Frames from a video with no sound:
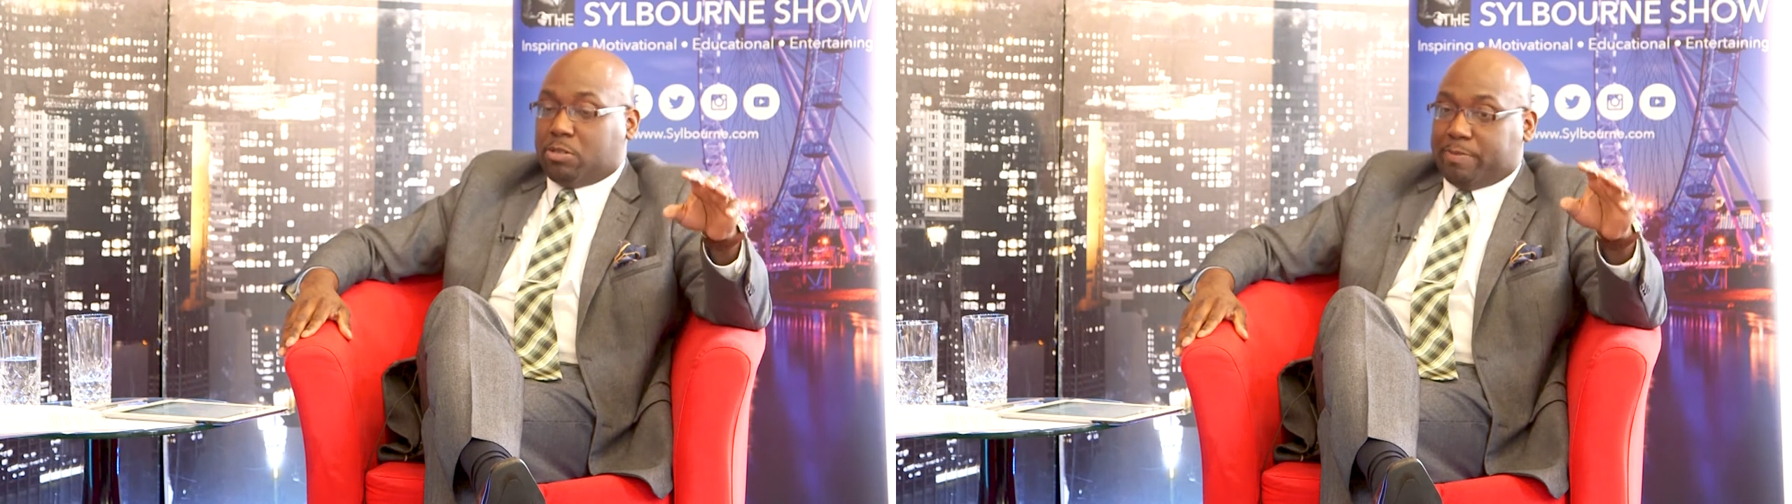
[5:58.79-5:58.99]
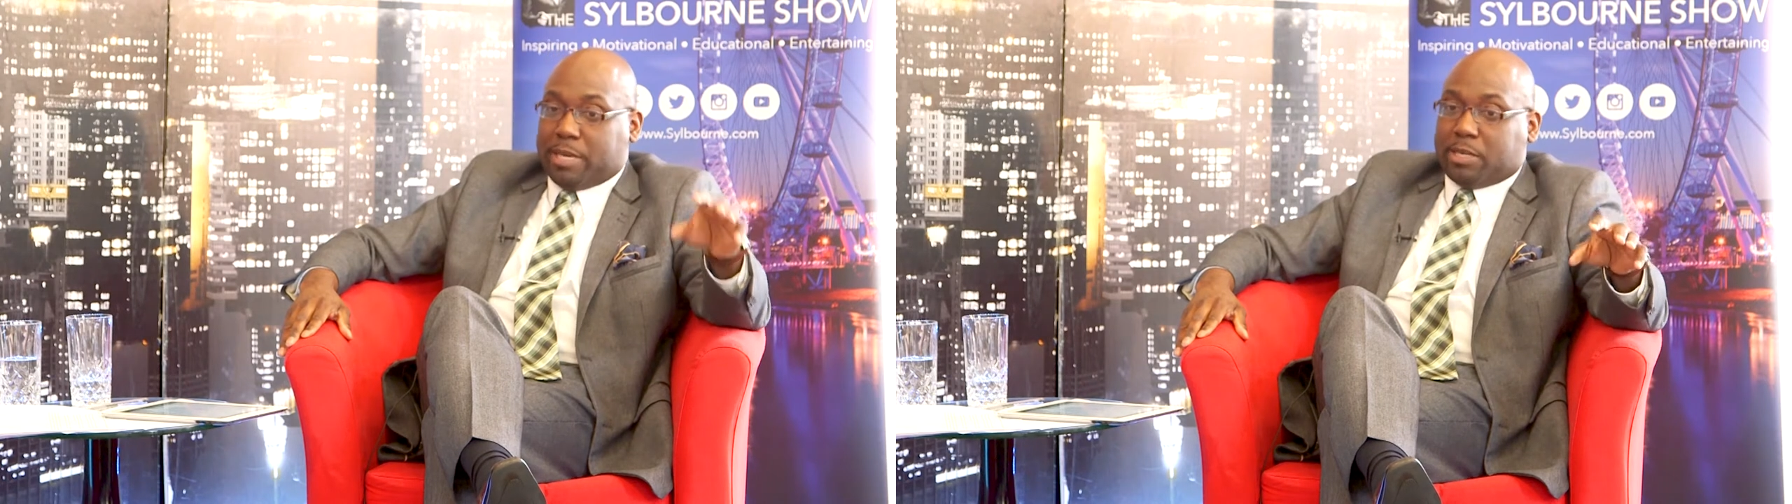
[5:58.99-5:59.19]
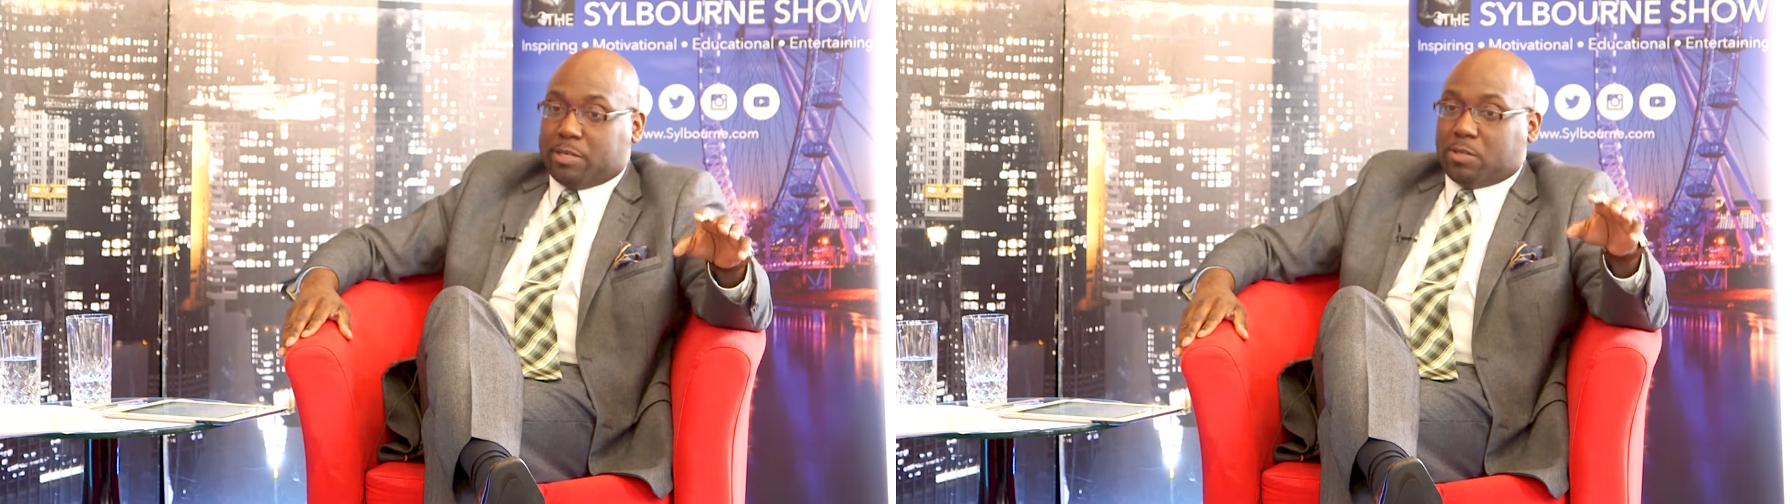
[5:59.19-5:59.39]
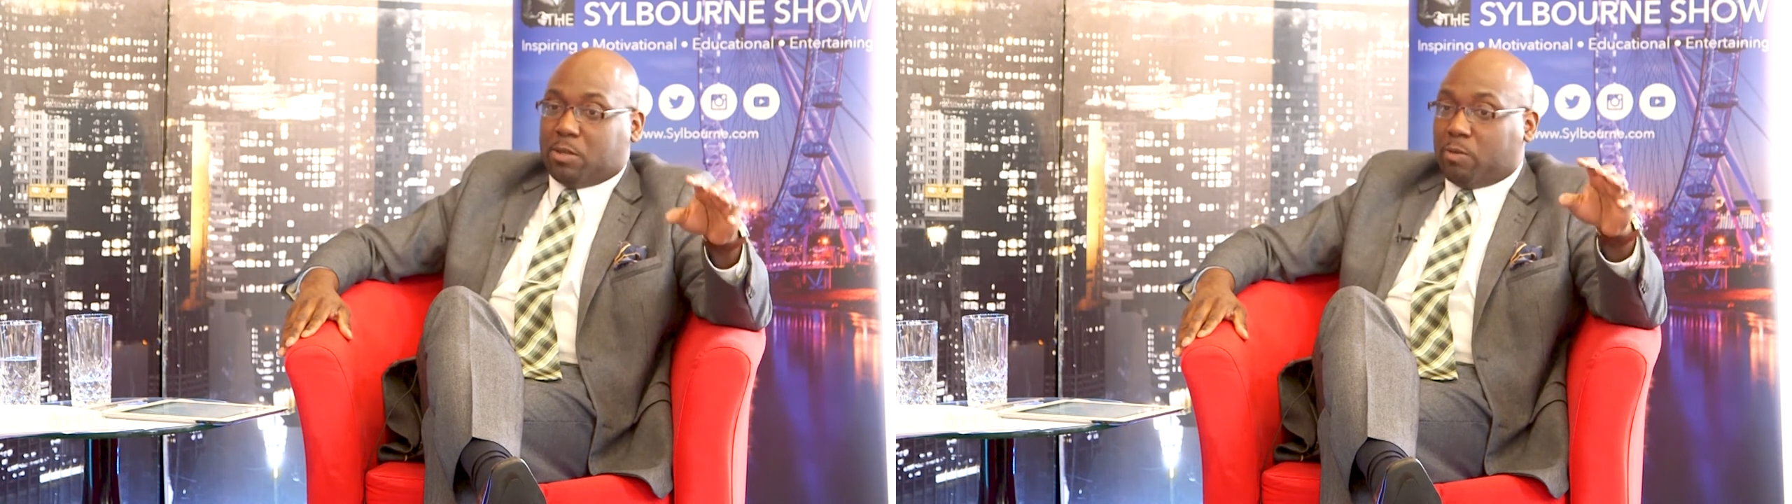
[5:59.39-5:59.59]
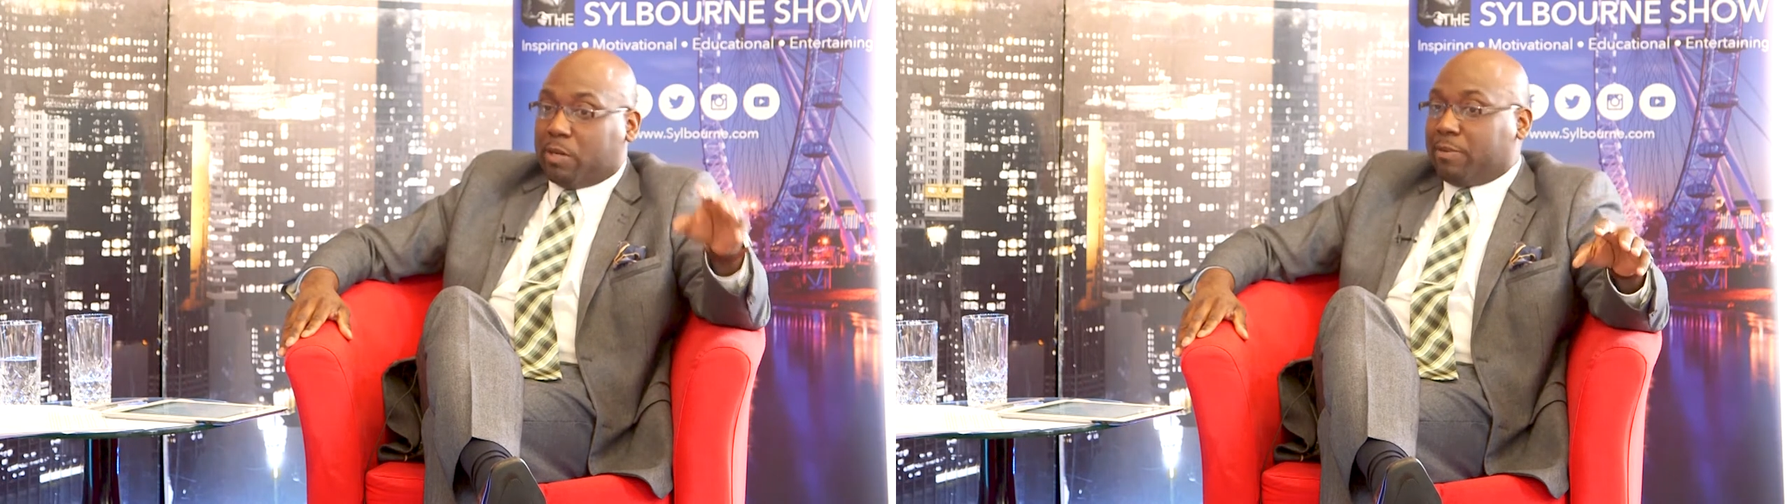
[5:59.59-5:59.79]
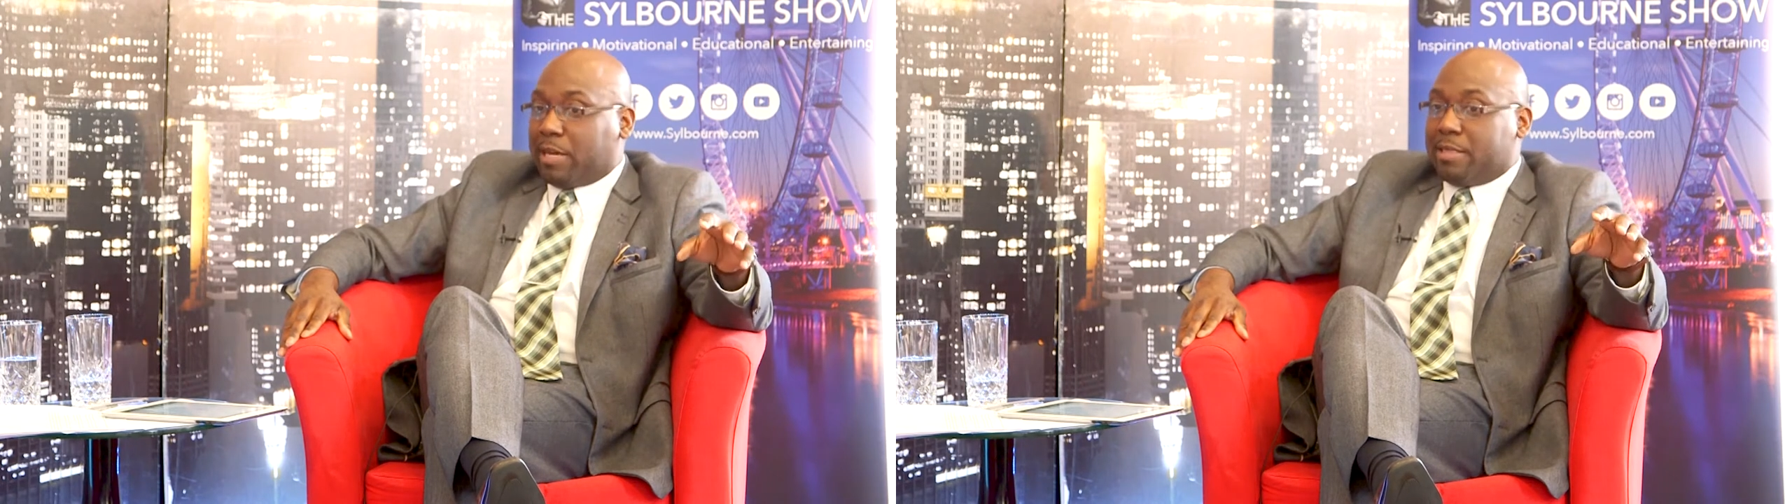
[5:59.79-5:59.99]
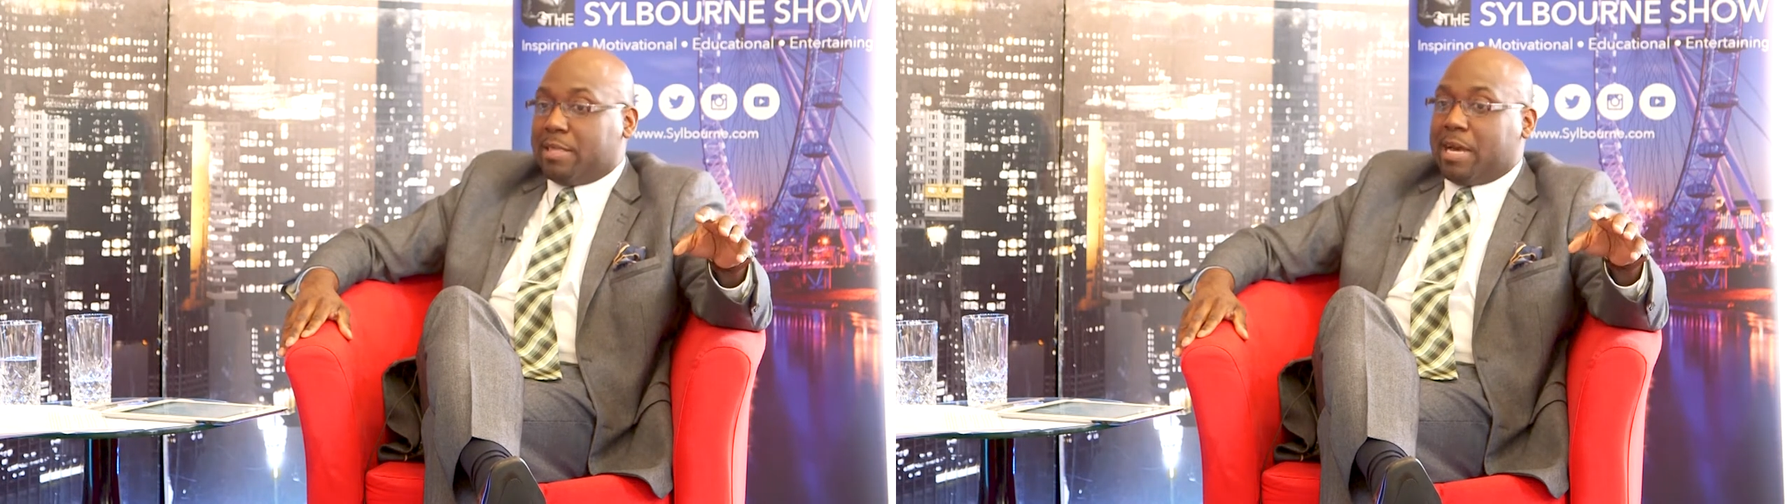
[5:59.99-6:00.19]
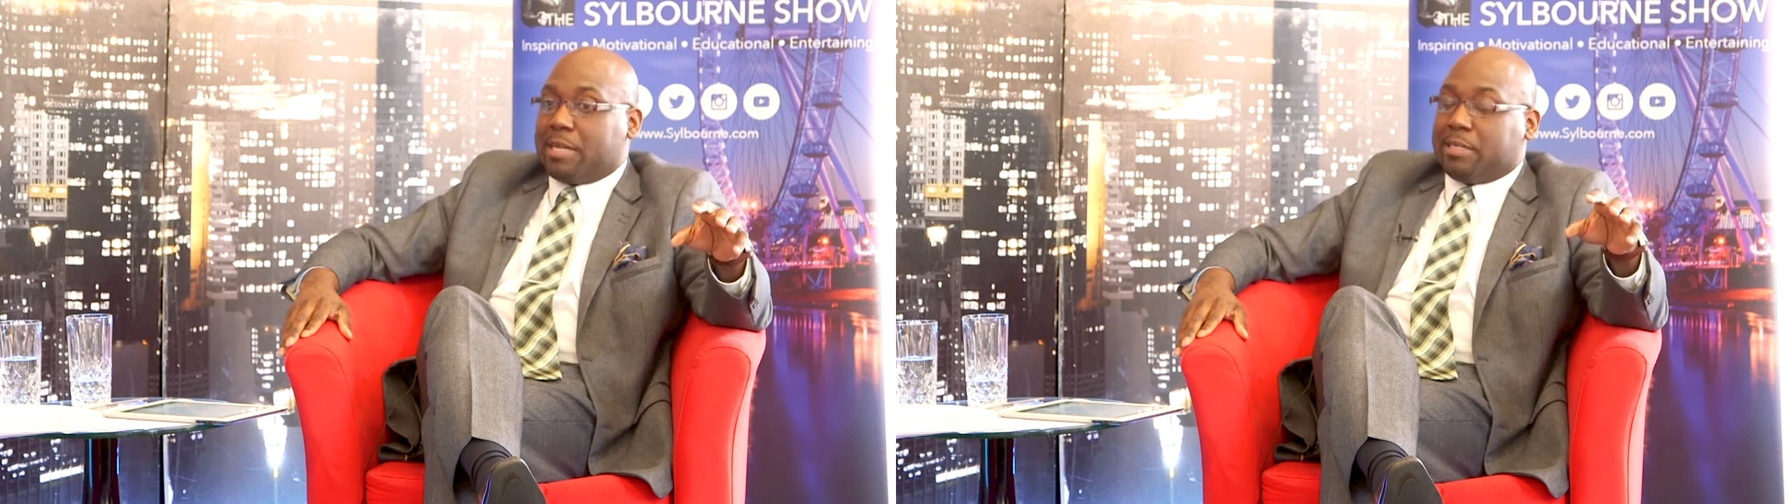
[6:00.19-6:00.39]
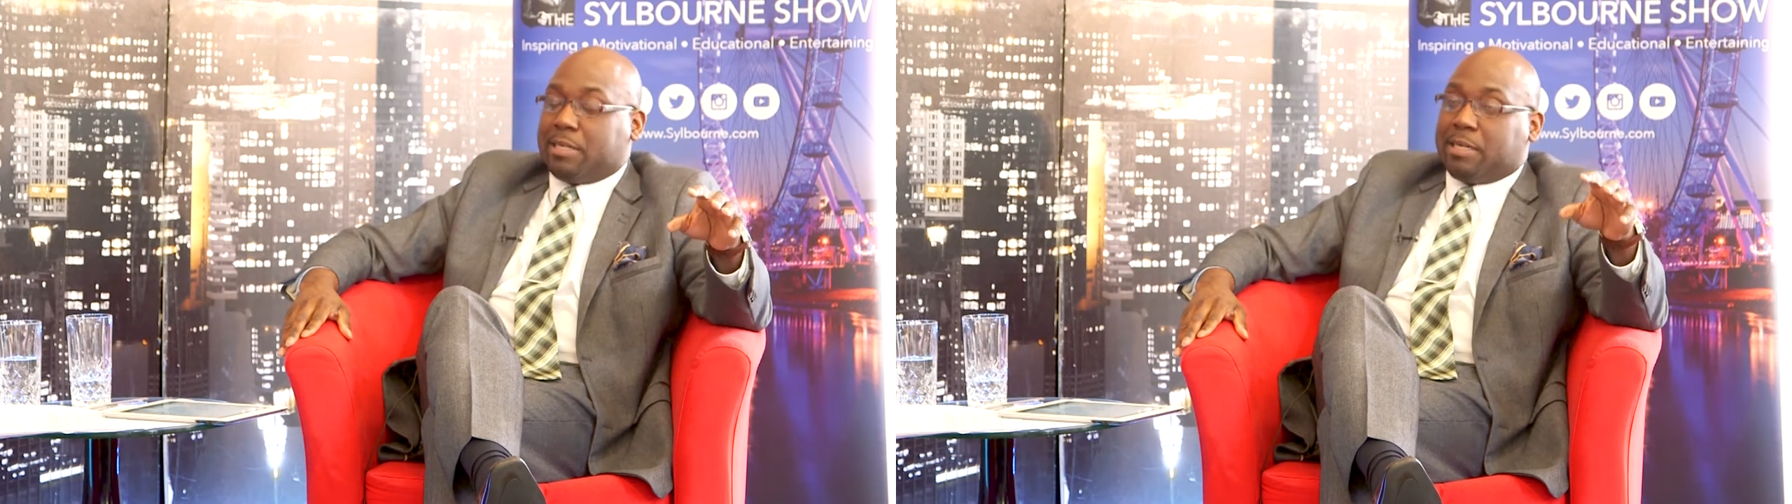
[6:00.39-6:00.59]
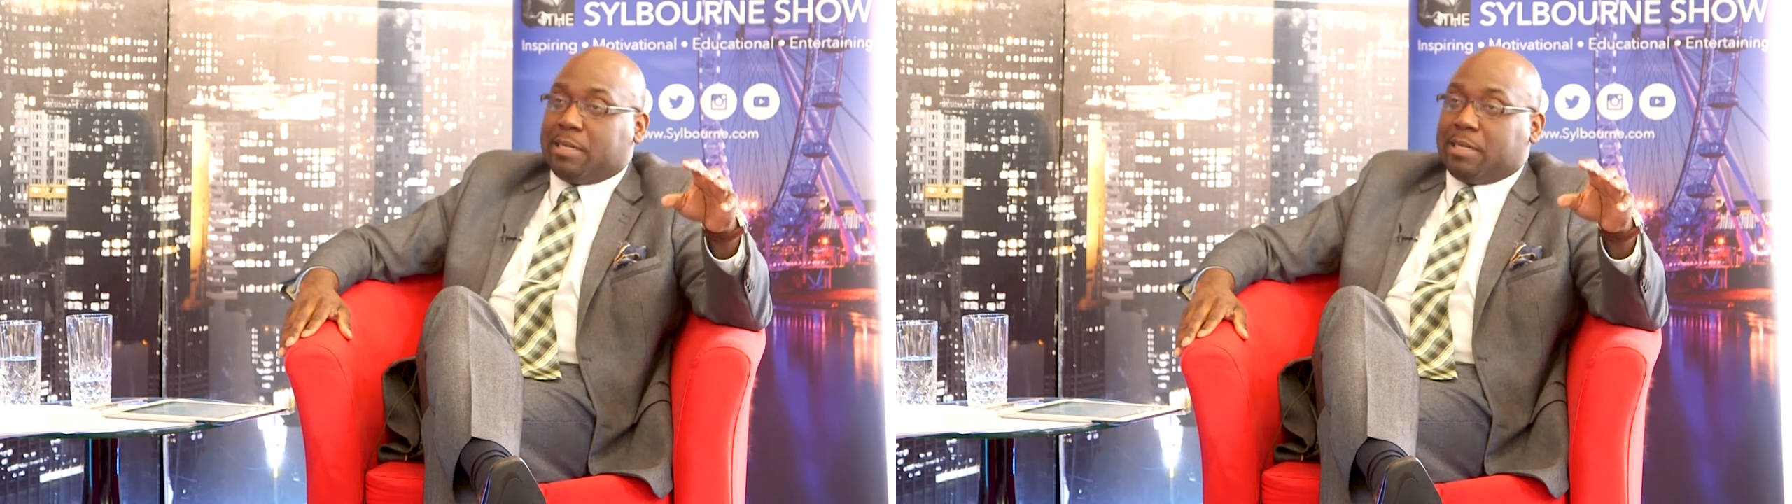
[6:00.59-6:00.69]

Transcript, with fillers: Jamaicans or whatever like that,